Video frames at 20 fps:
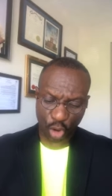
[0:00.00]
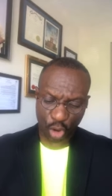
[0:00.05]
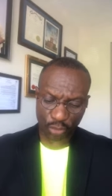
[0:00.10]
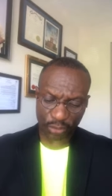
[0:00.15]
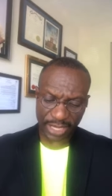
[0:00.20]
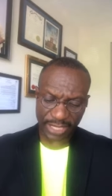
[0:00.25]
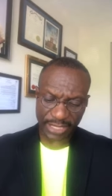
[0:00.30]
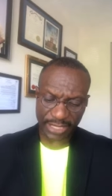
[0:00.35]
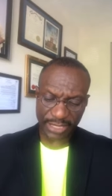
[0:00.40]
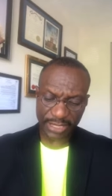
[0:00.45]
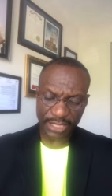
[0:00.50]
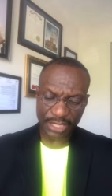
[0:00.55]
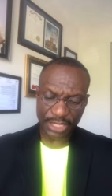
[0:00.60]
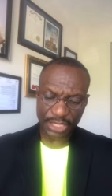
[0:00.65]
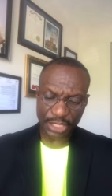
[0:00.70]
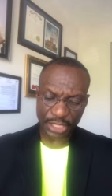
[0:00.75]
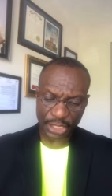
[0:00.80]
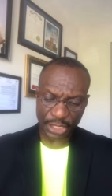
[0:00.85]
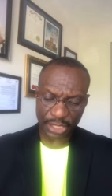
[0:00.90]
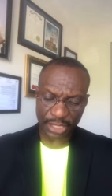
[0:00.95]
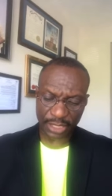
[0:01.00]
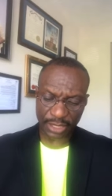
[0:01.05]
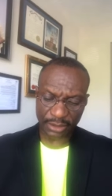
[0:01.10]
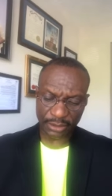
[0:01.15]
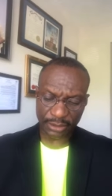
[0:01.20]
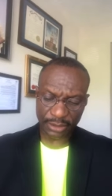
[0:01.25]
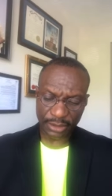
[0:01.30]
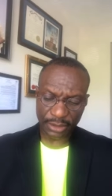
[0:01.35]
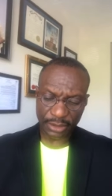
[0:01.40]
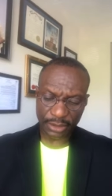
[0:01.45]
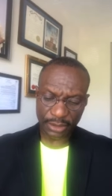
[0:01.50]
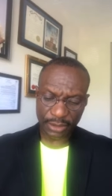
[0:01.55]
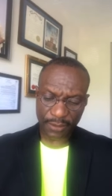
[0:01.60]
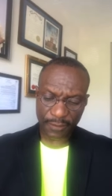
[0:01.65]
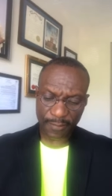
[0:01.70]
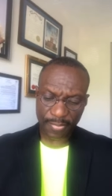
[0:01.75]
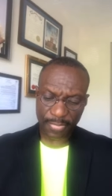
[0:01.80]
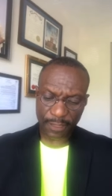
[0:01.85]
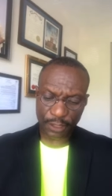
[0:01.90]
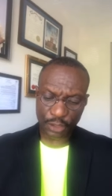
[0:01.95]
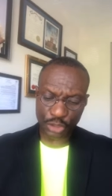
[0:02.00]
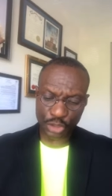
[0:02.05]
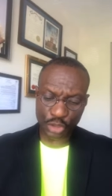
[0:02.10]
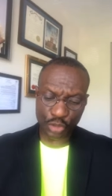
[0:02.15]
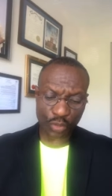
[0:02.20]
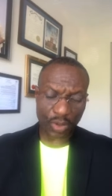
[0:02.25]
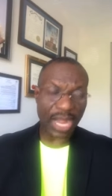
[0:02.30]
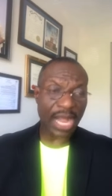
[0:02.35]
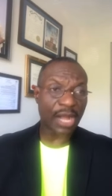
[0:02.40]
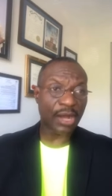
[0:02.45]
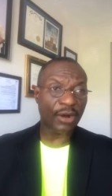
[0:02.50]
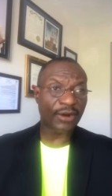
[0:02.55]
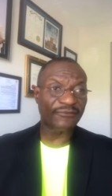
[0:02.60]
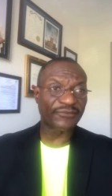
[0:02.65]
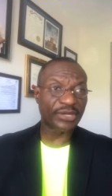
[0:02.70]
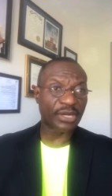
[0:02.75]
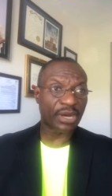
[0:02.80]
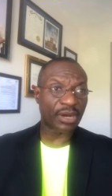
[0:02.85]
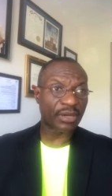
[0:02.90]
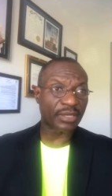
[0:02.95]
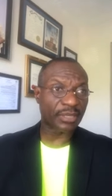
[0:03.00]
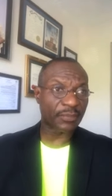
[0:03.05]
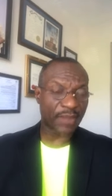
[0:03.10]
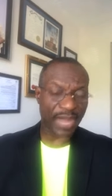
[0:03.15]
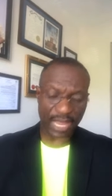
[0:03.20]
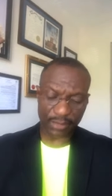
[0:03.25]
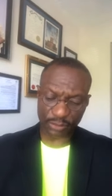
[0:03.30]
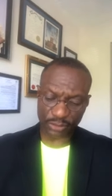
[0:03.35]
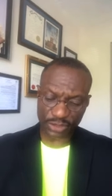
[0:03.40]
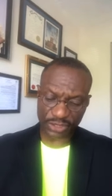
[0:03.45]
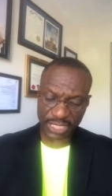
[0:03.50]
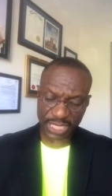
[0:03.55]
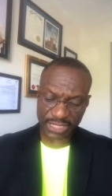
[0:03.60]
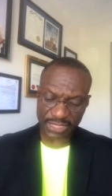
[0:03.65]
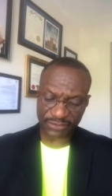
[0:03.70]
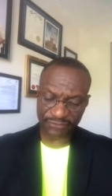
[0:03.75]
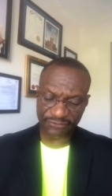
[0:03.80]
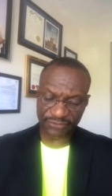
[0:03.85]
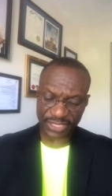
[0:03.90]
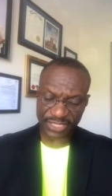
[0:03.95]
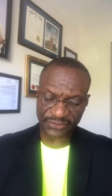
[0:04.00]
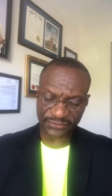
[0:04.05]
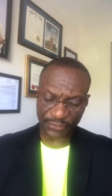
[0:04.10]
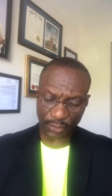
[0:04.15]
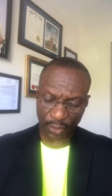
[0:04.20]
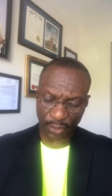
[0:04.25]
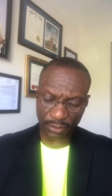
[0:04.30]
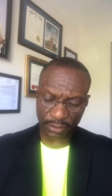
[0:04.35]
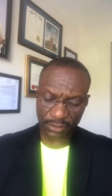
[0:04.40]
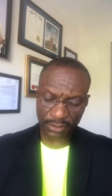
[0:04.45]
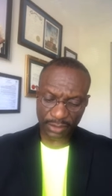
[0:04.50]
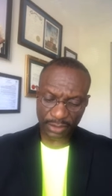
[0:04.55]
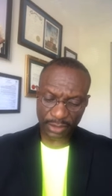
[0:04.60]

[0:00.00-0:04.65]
already here. You are of God, the Bible says in verse 4